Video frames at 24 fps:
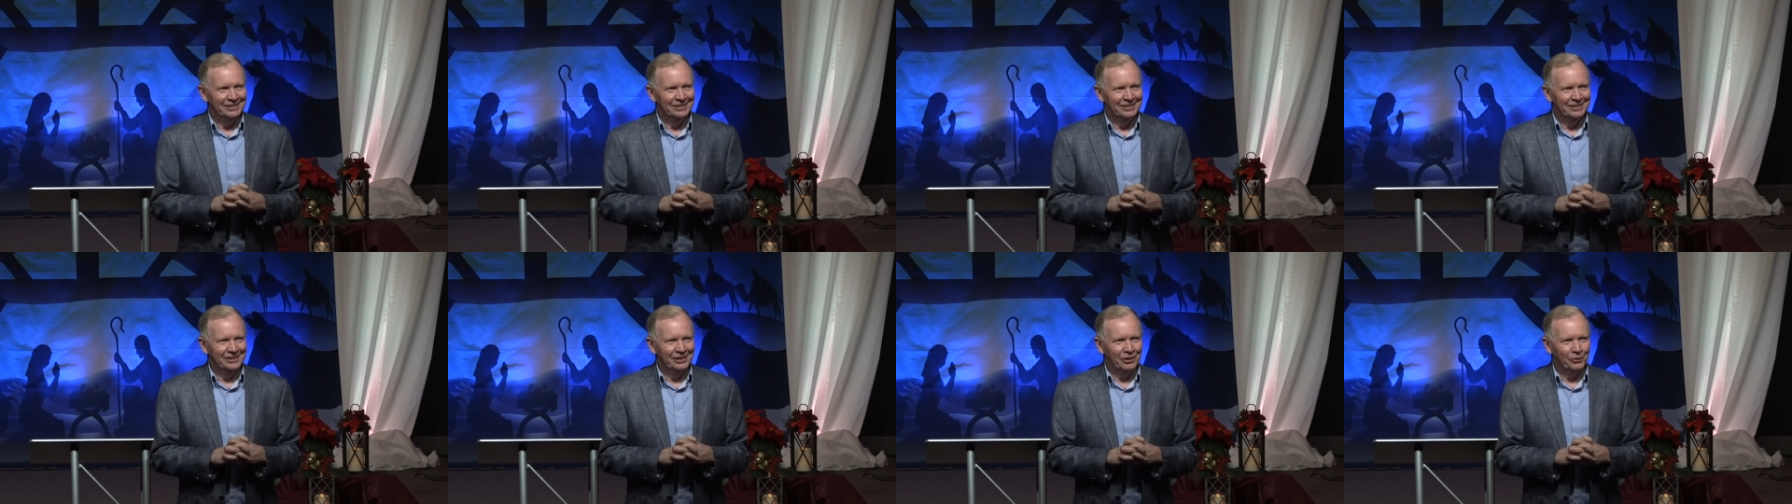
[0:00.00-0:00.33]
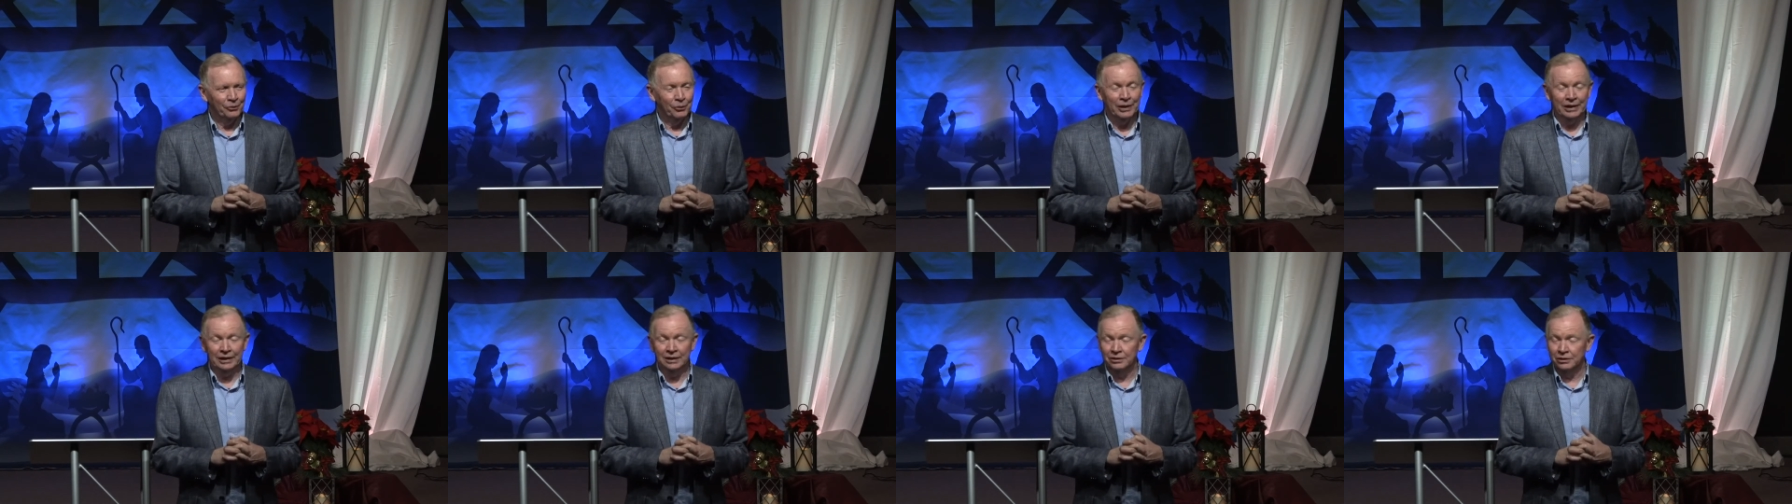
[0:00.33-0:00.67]
Are
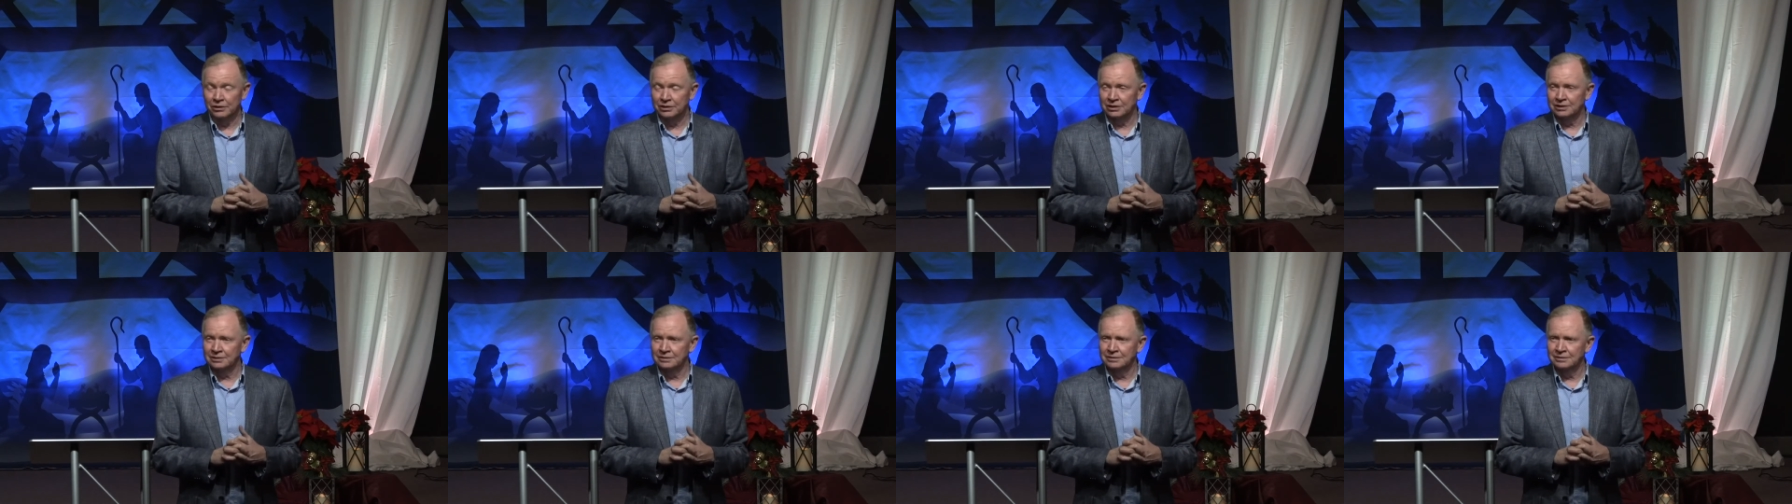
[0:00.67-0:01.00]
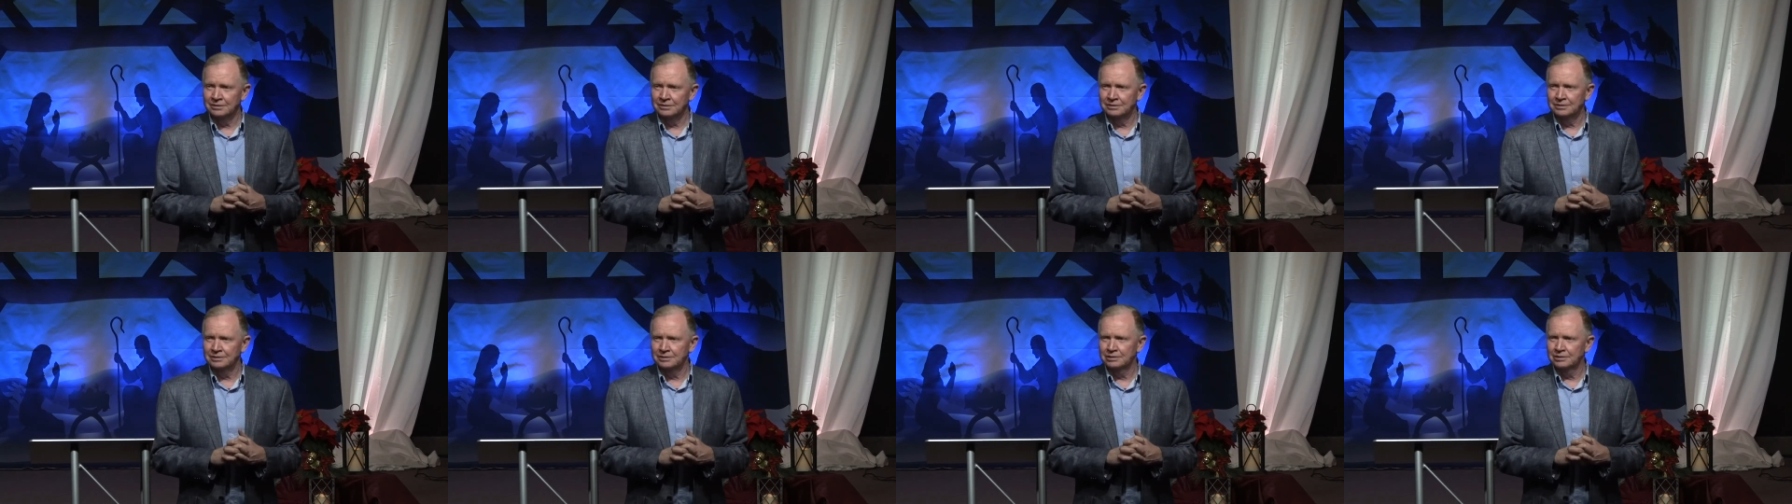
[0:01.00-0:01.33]
we
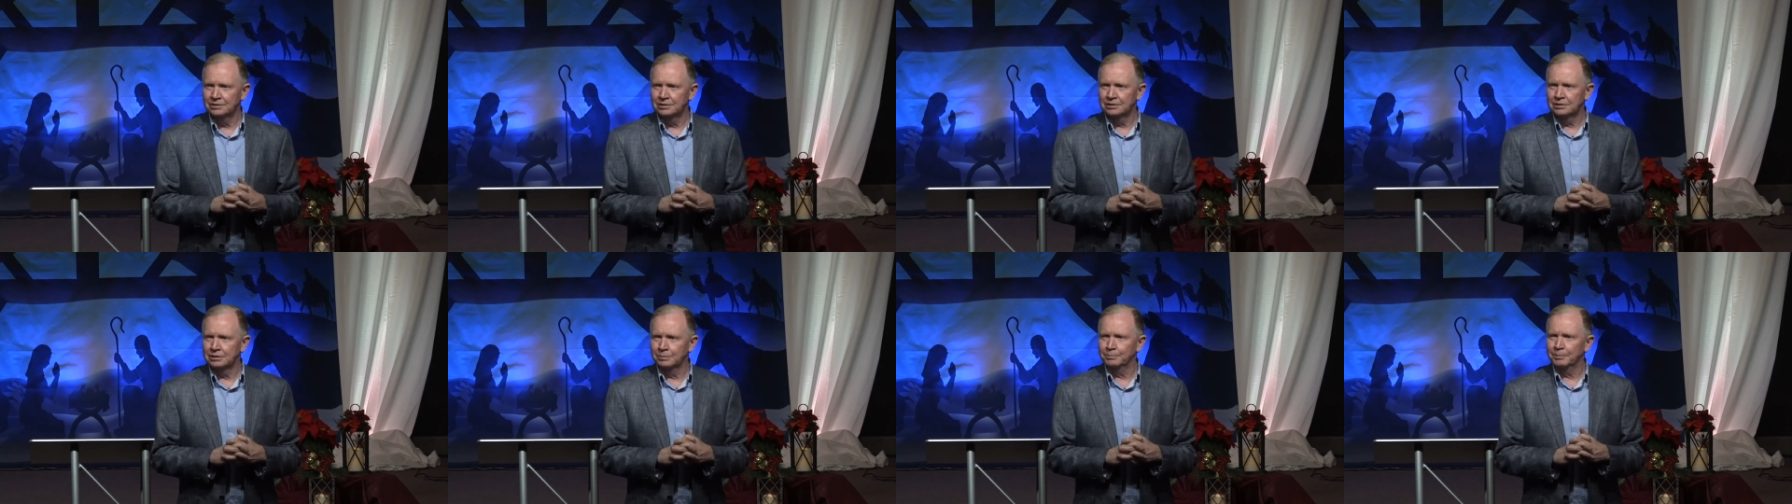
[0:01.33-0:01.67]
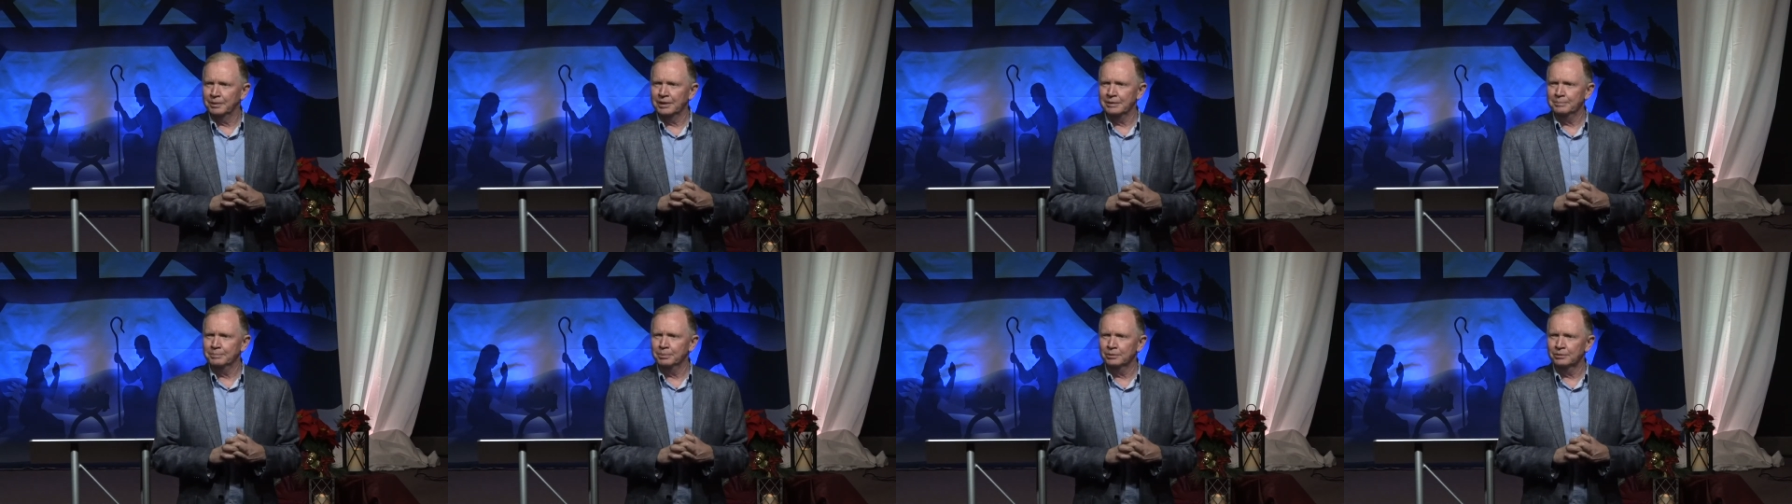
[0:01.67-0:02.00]
looking to
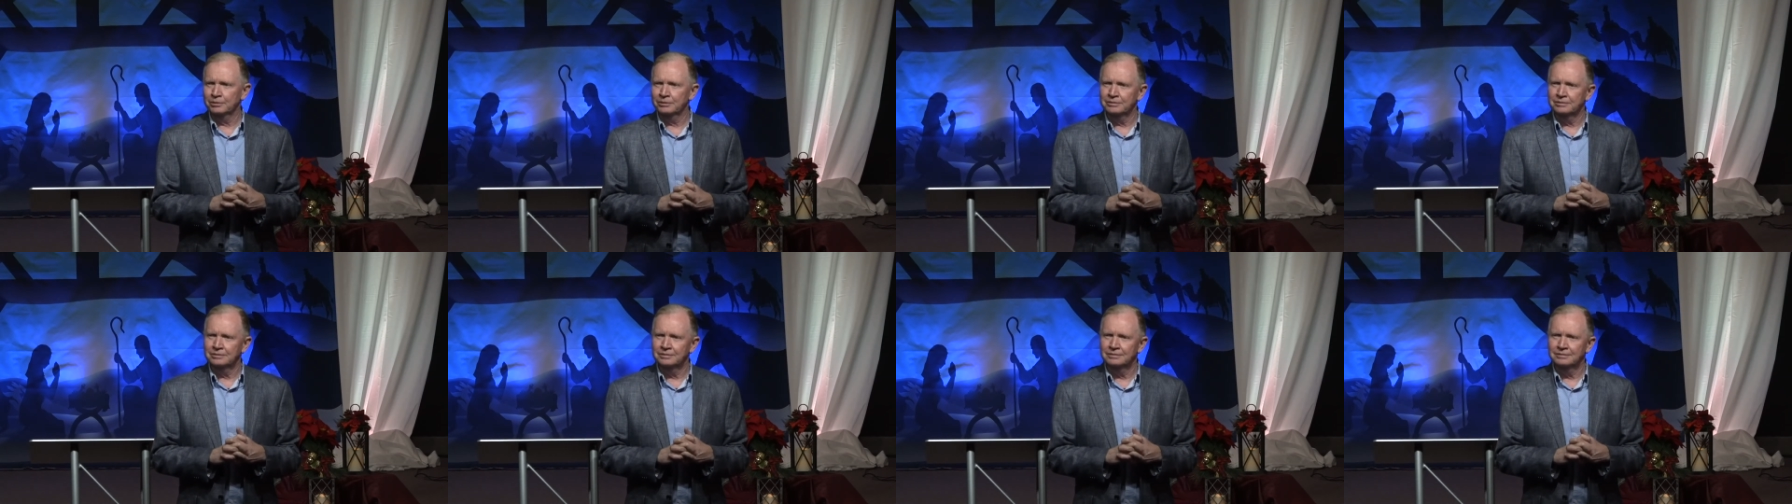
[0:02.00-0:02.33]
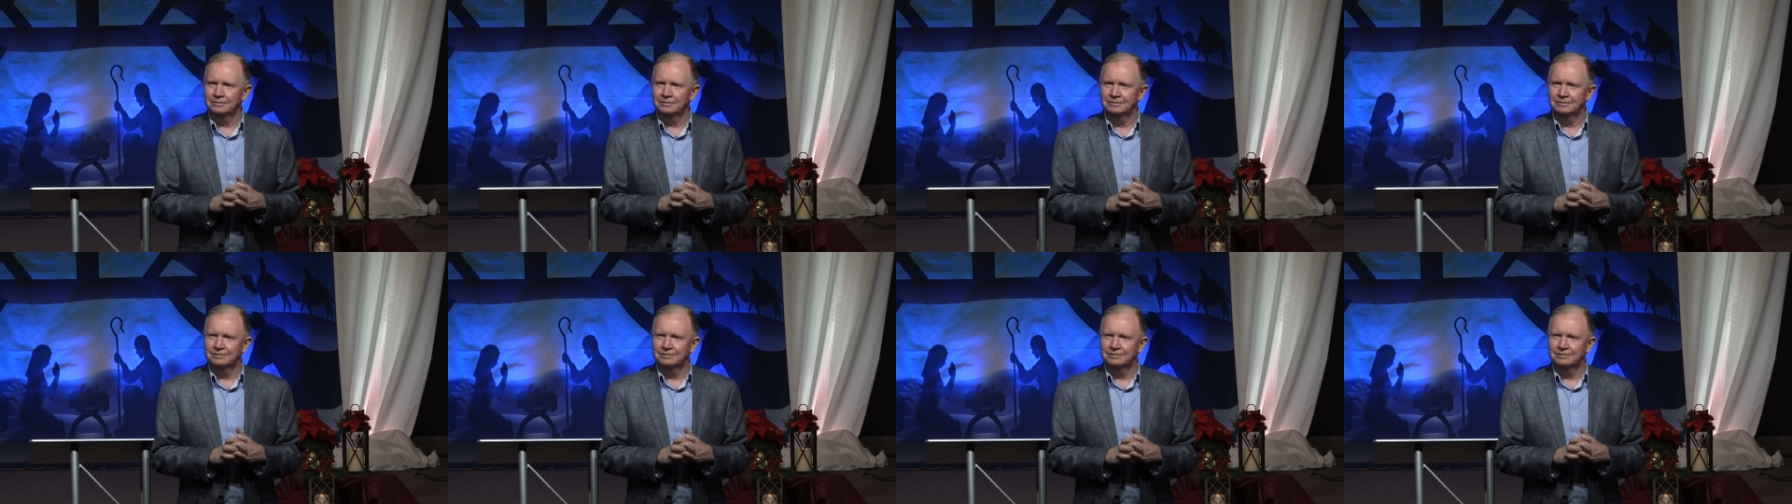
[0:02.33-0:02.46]
people?